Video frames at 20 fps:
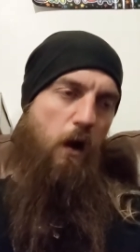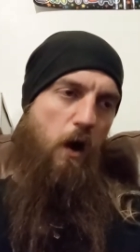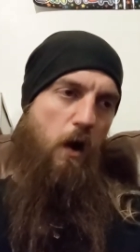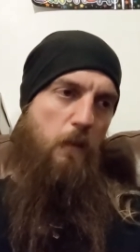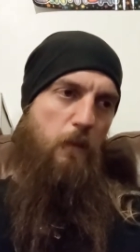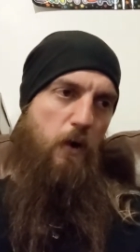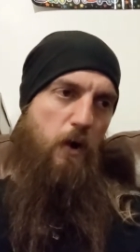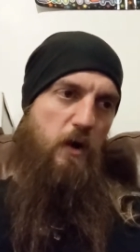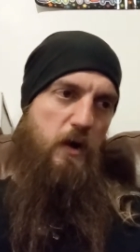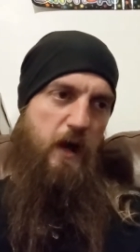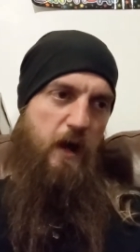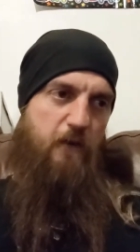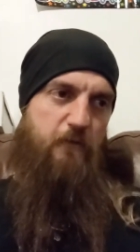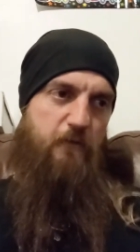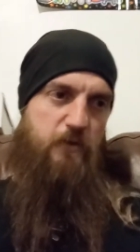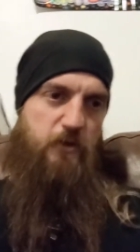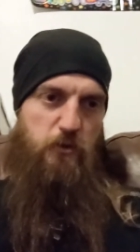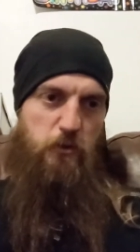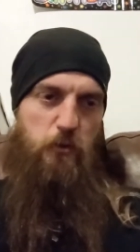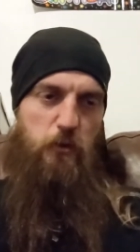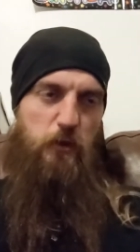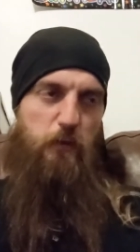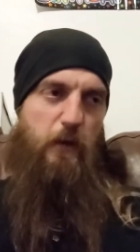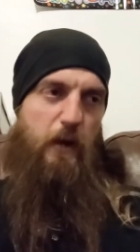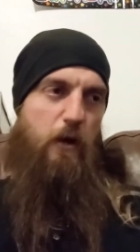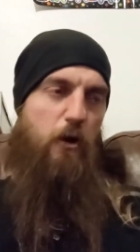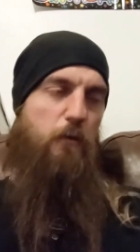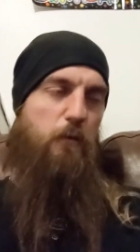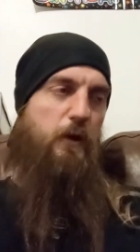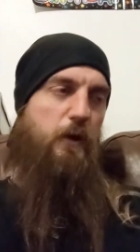I might have to noodle
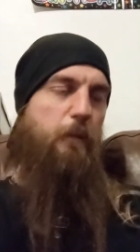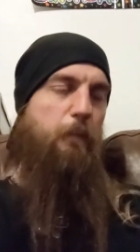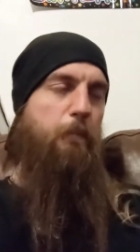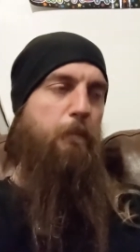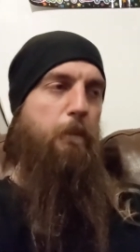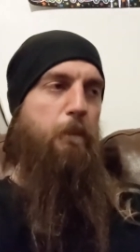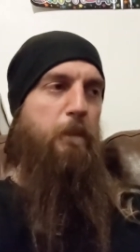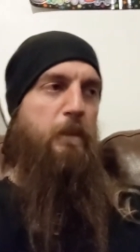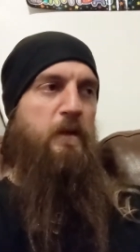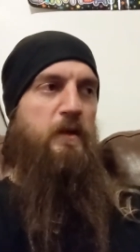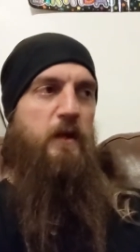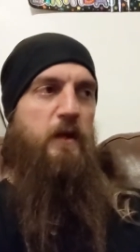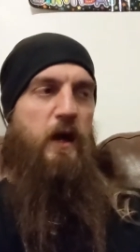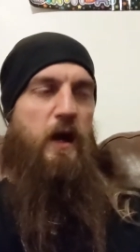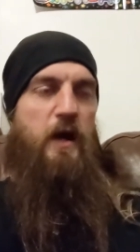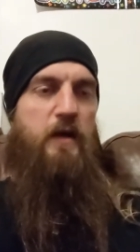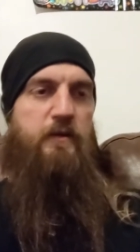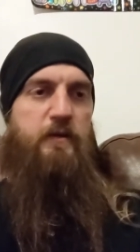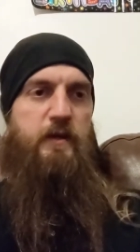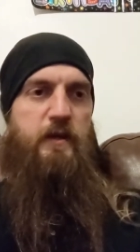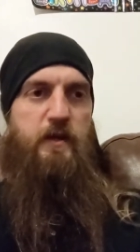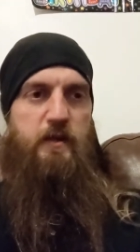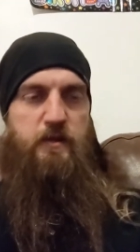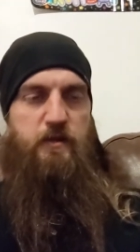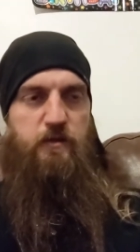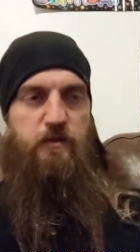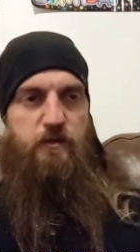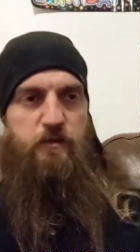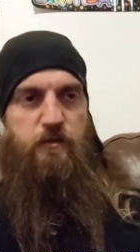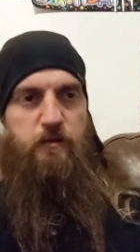about a bit, and
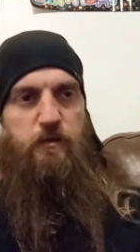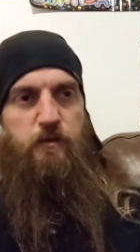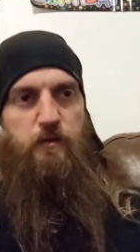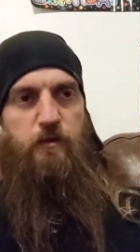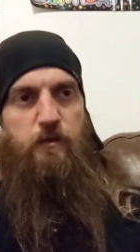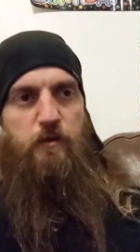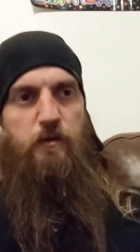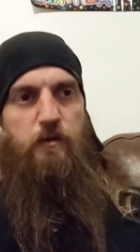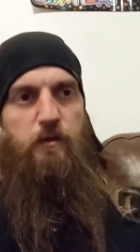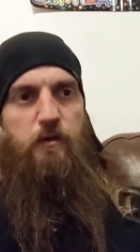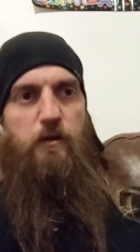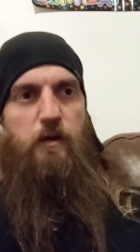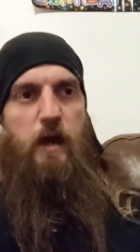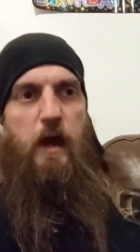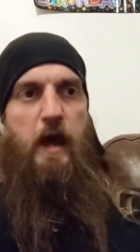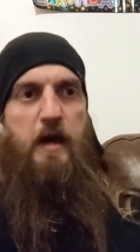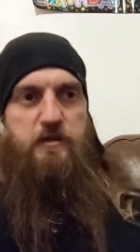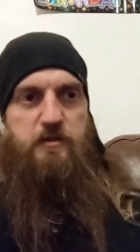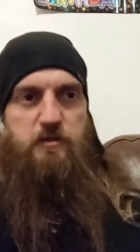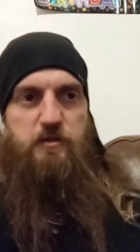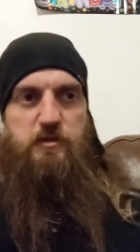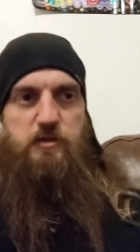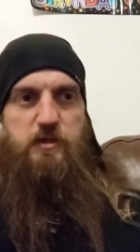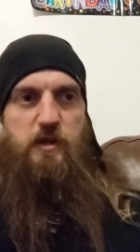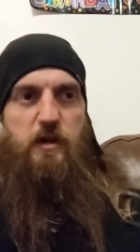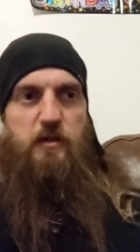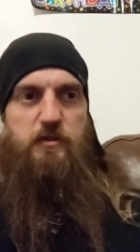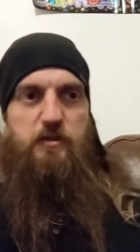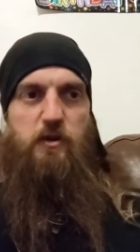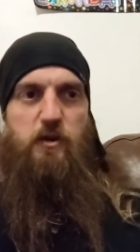then as I
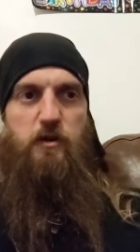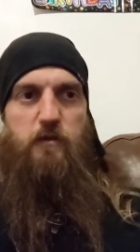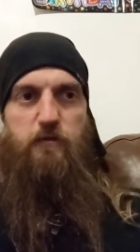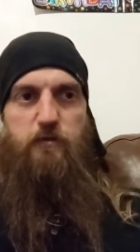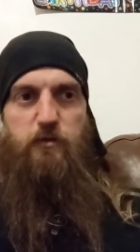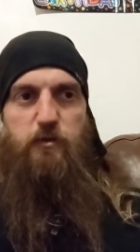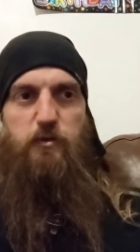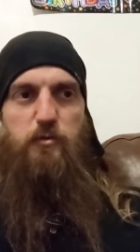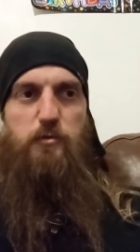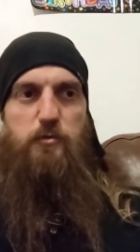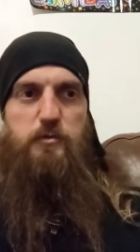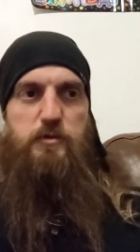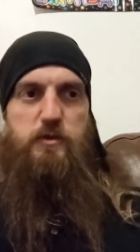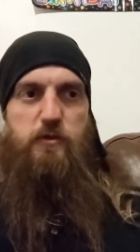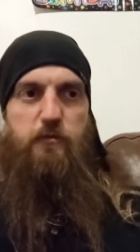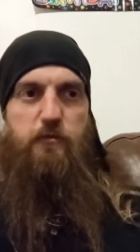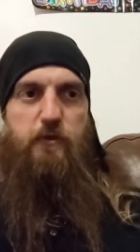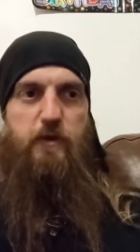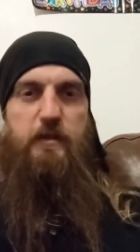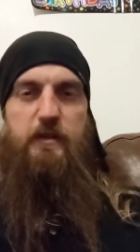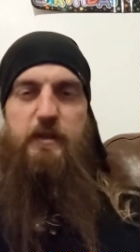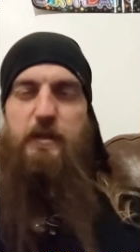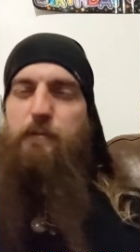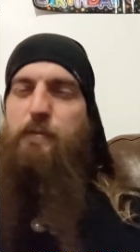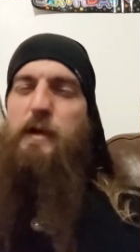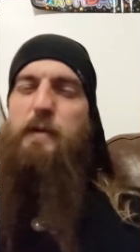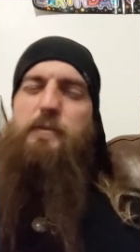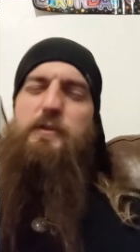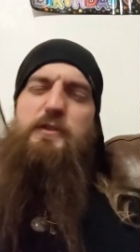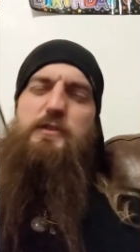start to kind of lose the
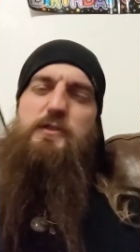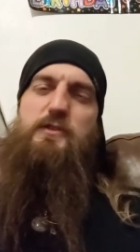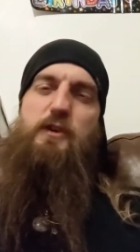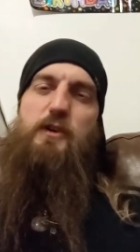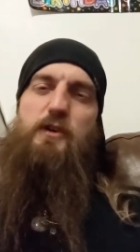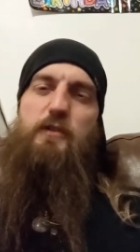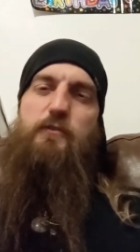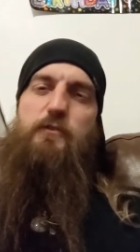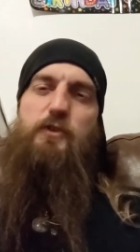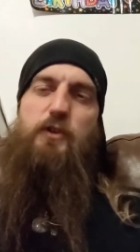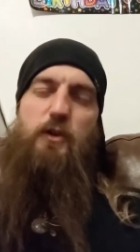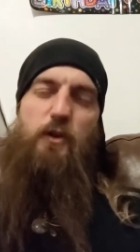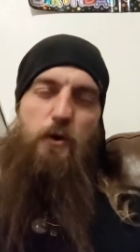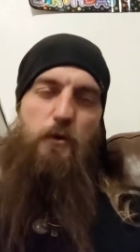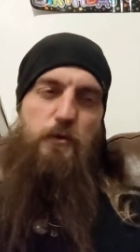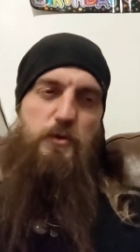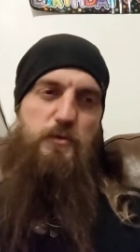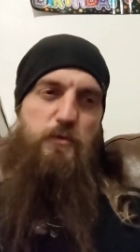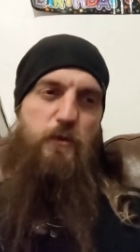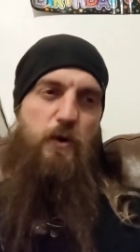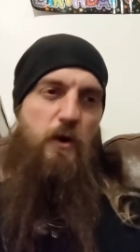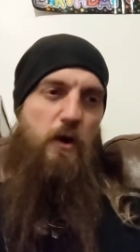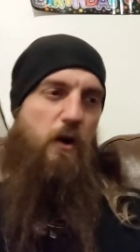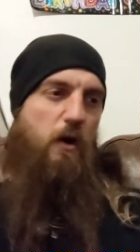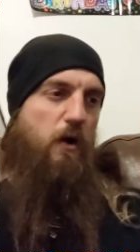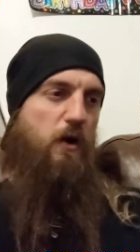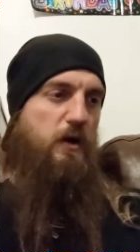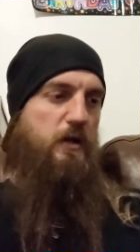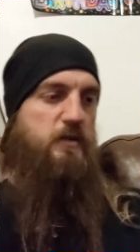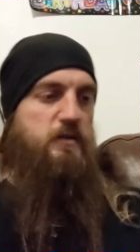feeling, maybe just kind of close my
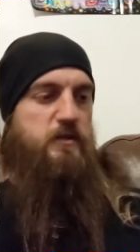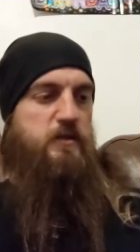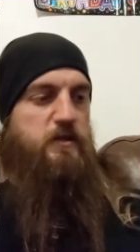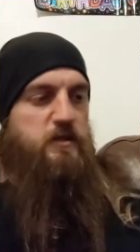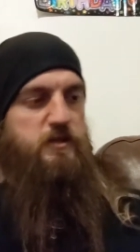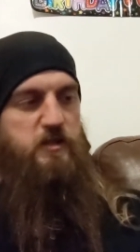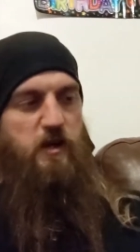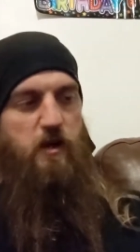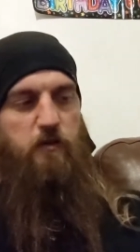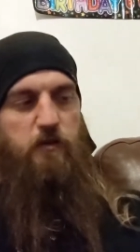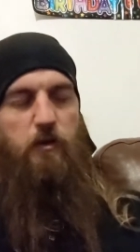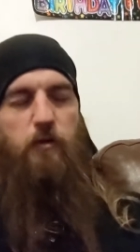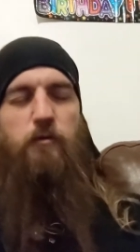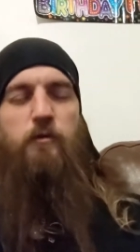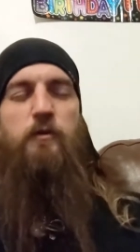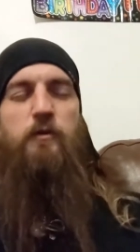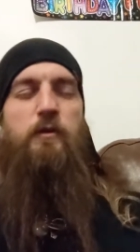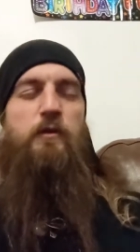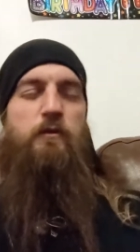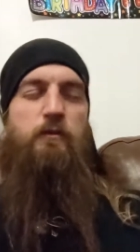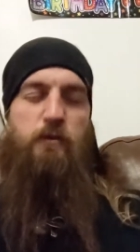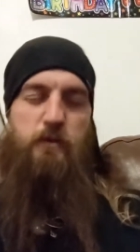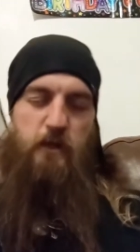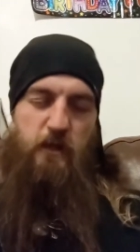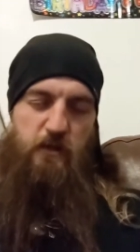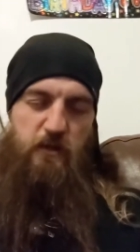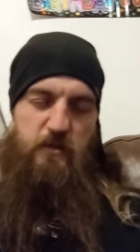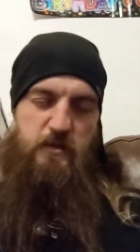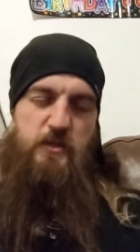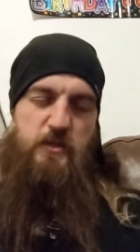eyes and start and go,
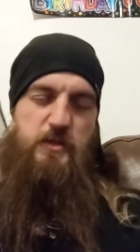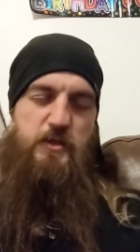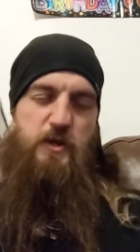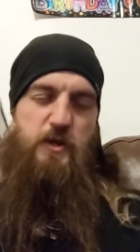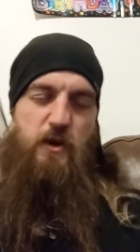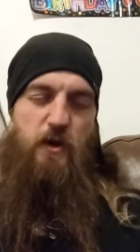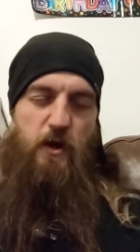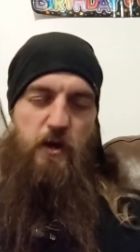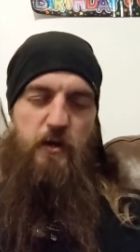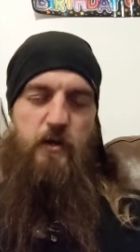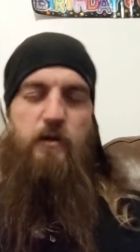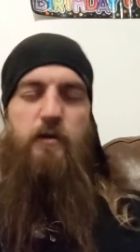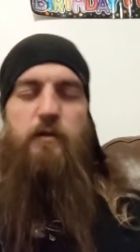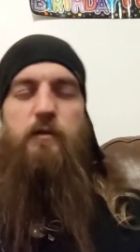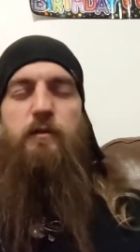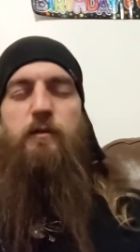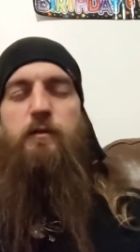okay, this is third,